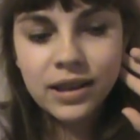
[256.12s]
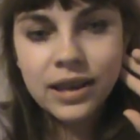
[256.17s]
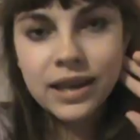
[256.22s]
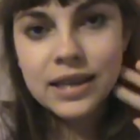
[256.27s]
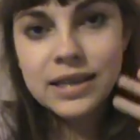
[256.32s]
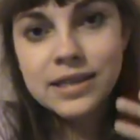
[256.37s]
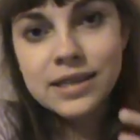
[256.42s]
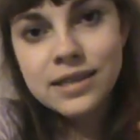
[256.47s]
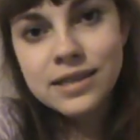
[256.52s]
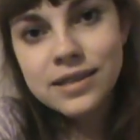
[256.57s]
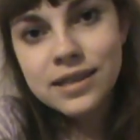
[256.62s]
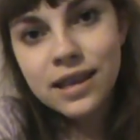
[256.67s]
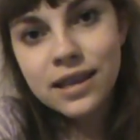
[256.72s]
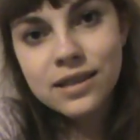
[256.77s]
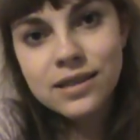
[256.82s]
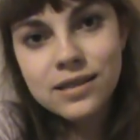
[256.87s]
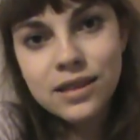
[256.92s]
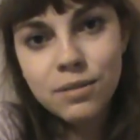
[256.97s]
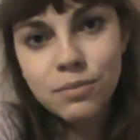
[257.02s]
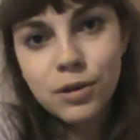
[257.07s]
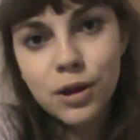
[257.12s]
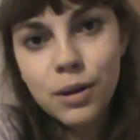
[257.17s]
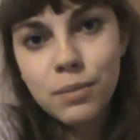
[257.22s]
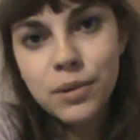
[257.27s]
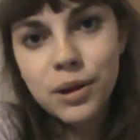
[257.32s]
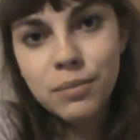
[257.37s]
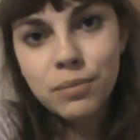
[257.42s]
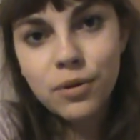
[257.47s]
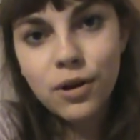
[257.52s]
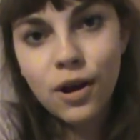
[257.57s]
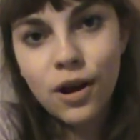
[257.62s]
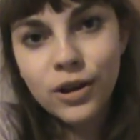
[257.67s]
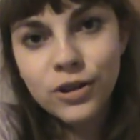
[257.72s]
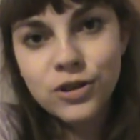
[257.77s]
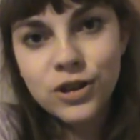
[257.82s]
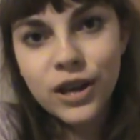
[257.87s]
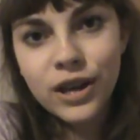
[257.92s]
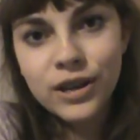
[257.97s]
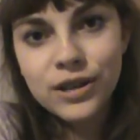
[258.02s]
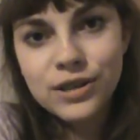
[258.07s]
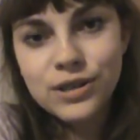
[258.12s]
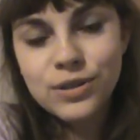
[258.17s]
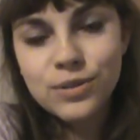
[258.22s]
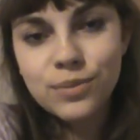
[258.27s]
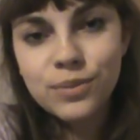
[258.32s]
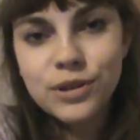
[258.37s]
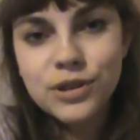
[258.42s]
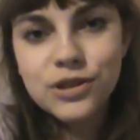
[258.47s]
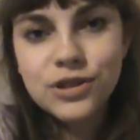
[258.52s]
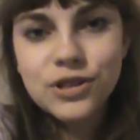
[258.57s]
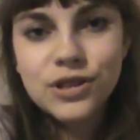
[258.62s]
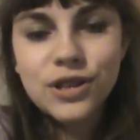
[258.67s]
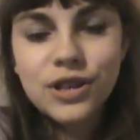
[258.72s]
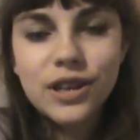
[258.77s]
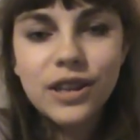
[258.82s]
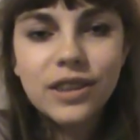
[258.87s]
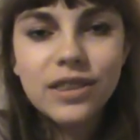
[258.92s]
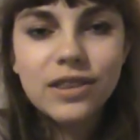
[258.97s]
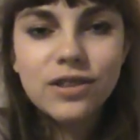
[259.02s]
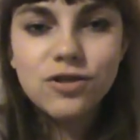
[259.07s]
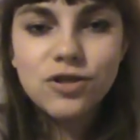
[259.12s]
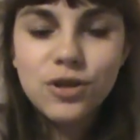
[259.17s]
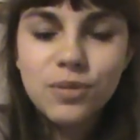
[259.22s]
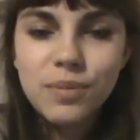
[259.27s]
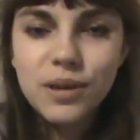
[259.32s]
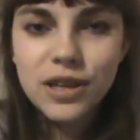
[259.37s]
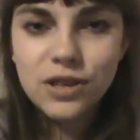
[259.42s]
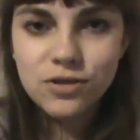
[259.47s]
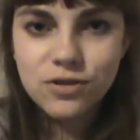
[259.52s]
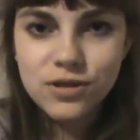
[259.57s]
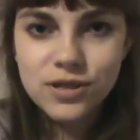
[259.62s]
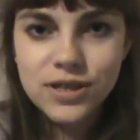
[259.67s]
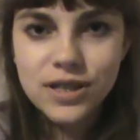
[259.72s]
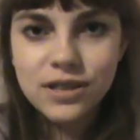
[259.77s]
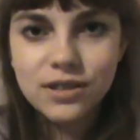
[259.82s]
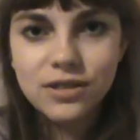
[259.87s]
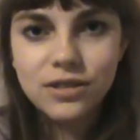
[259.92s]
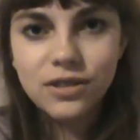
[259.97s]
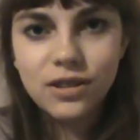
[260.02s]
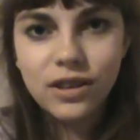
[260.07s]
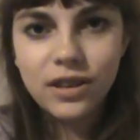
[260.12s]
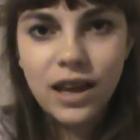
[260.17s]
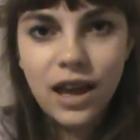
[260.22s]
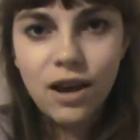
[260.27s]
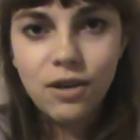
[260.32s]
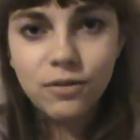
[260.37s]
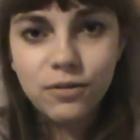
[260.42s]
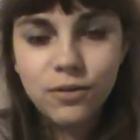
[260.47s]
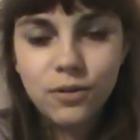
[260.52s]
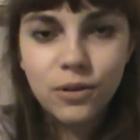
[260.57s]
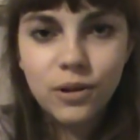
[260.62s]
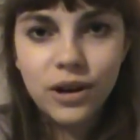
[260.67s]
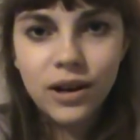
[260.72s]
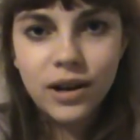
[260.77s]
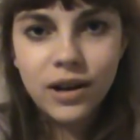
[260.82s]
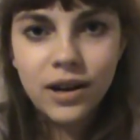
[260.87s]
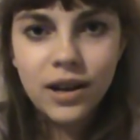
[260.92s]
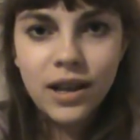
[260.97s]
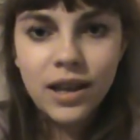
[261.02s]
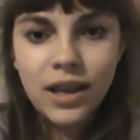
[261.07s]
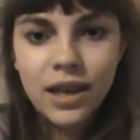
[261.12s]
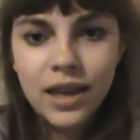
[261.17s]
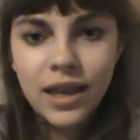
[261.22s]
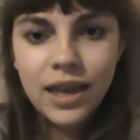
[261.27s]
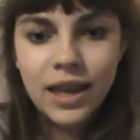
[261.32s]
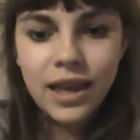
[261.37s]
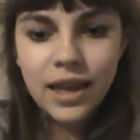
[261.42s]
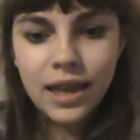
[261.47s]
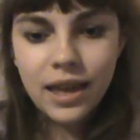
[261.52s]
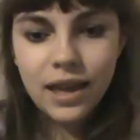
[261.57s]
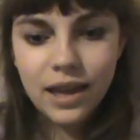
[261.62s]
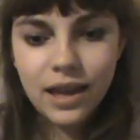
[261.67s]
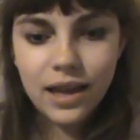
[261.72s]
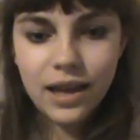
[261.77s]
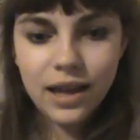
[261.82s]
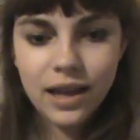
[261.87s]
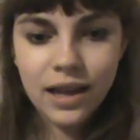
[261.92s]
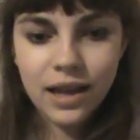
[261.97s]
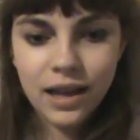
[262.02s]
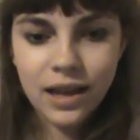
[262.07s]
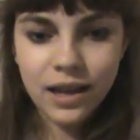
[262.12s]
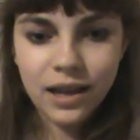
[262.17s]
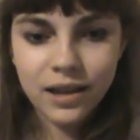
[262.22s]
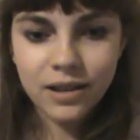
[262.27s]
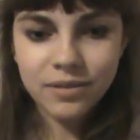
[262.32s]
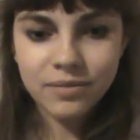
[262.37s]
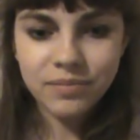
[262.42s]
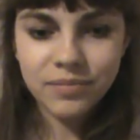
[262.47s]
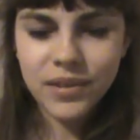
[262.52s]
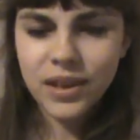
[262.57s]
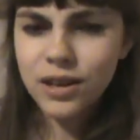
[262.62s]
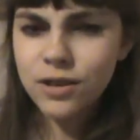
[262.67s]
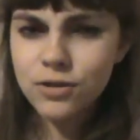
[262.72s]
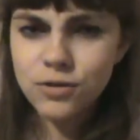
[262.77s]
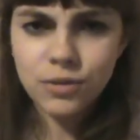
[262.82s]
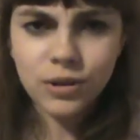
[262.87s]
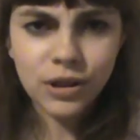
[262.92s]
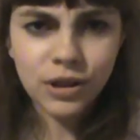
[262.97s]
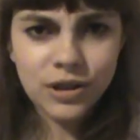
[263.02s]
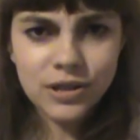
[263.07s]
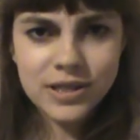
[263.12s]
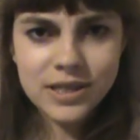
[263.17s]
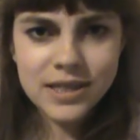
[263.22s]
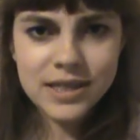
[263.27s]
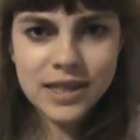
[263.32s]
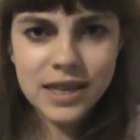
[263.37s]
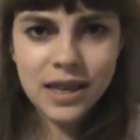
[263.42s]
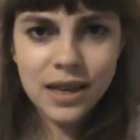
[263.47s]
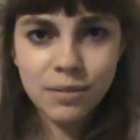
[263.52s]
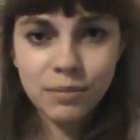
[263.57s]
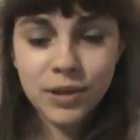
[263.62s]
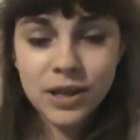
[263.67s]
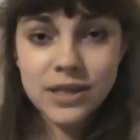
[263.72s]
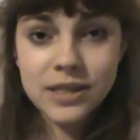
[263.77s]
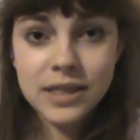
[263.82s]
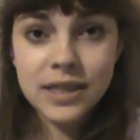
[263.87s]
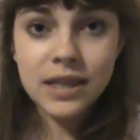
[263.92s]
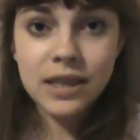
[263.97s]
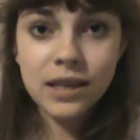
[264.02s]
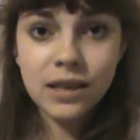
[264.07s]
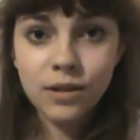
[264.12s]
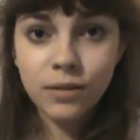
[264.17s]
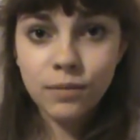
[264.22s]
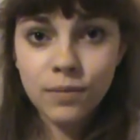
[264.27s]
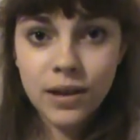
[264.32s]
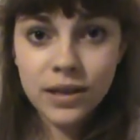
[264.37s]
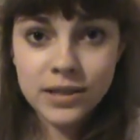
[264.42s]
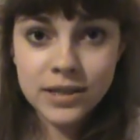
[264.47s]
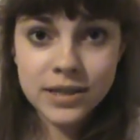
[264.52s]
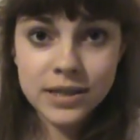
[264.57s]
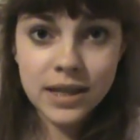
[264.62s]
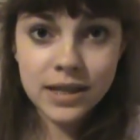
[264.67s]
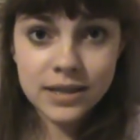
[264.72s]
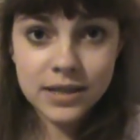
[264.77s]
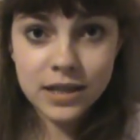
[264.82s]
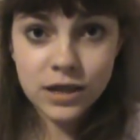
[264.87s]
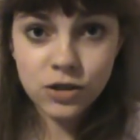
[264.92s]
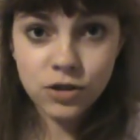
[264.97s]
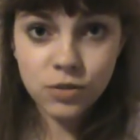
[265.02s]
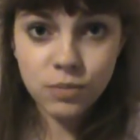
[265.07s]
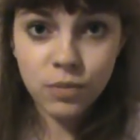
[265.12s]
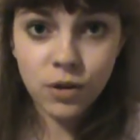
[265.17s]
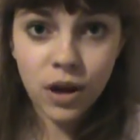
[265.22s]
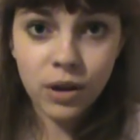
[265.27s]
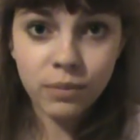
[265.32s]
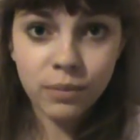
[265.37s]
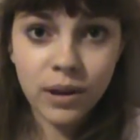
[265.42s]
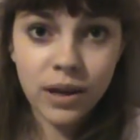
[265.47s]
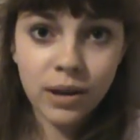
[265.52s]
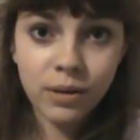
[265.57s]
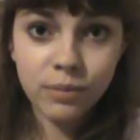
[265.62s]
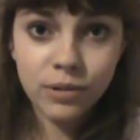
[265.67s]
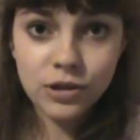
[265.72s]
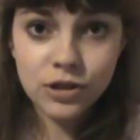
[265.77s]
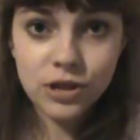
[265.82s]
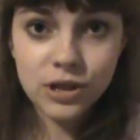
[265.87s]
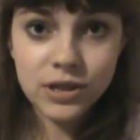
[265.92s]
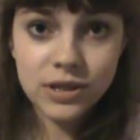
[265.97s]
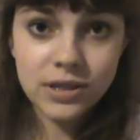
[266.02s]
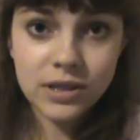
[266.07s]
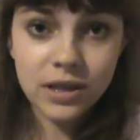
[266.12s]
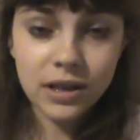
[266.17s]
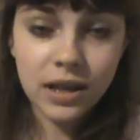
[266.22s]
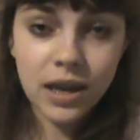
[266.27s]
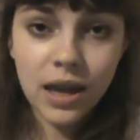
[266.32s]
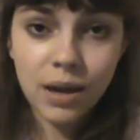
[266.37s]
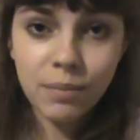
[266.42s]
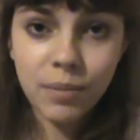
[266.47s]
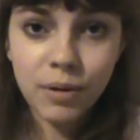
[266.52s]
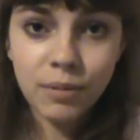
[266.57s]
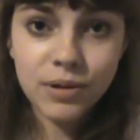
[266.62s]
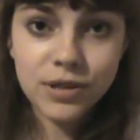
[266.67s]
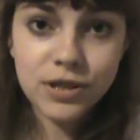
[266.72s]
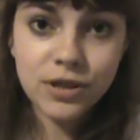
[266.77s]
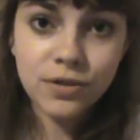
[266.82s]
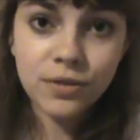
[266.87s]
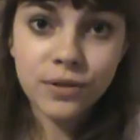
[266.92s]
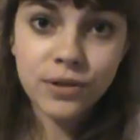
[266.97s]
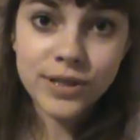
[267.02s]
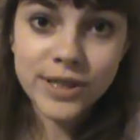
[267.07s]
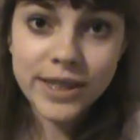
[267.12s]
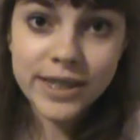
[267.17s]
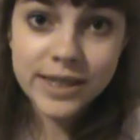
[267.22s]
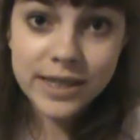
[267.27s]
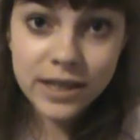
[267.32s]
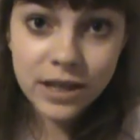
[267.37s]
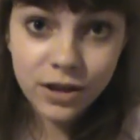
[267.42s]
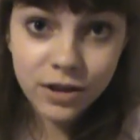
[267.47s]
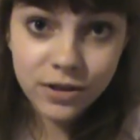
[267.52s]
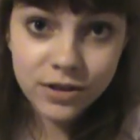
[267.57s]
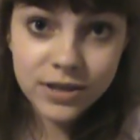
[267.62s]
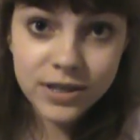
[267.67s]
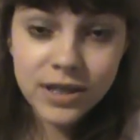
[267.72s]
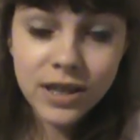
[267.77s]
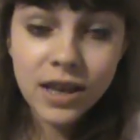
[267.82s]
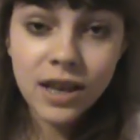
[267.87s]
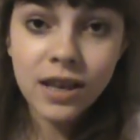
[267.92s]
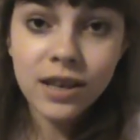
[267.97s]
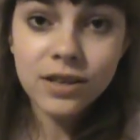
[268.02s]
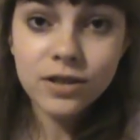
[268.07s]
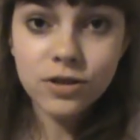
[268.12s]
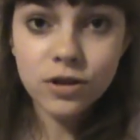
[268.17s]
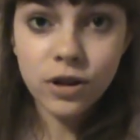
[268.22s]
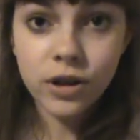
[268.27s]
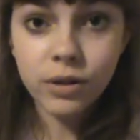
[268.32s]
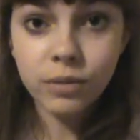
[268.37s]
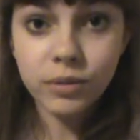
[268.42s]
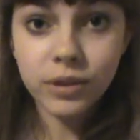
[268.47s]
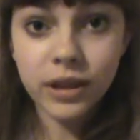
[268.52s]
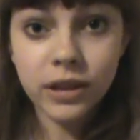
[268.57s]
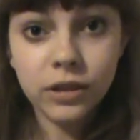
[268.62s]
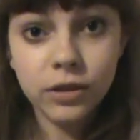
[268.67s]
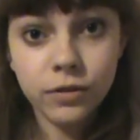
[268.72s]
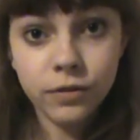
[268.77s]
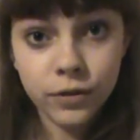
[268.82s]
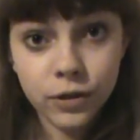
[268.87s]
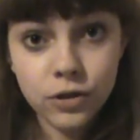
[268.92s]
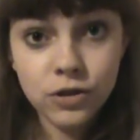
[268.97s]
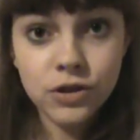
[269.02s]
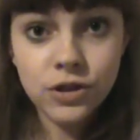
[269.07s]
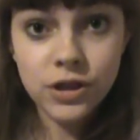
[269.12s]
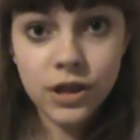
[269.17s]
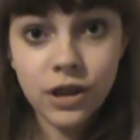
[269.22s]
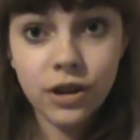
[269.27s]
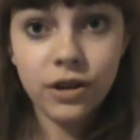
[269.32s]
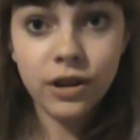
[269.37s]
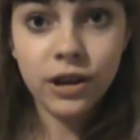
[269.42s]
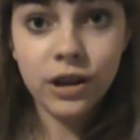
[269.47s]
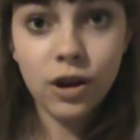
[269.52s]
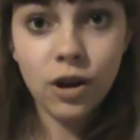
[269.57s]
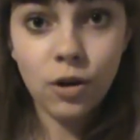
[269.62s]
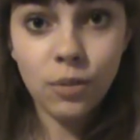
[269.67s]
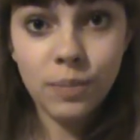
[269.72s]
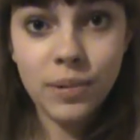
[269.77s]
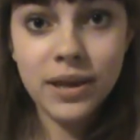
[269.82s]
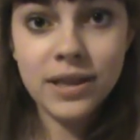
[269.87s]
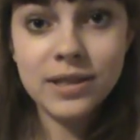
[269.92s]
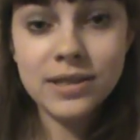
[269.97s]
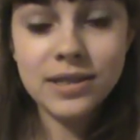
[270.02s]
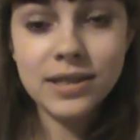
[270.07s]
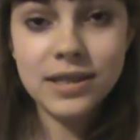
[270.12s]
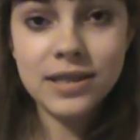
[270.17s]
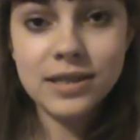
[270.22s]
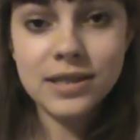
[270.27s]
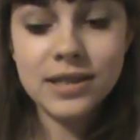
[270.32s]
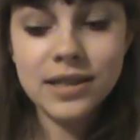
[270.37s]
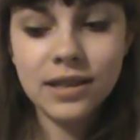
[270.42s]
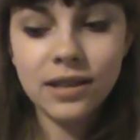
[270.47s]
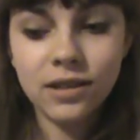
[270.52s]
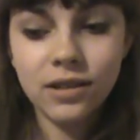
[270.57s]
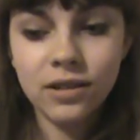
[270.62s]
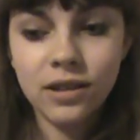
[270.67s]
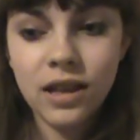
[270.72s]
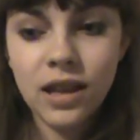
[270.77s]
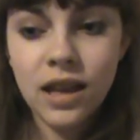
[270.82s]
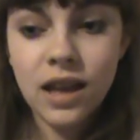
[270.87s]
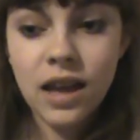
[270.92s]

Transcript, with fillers: his and Sutton's upcoming projects, which should be interesting to look out for. Uh, and it was really good to see him because he runs Destination Broadway, which is a camp I went to for six years, starting with like the first year it opened until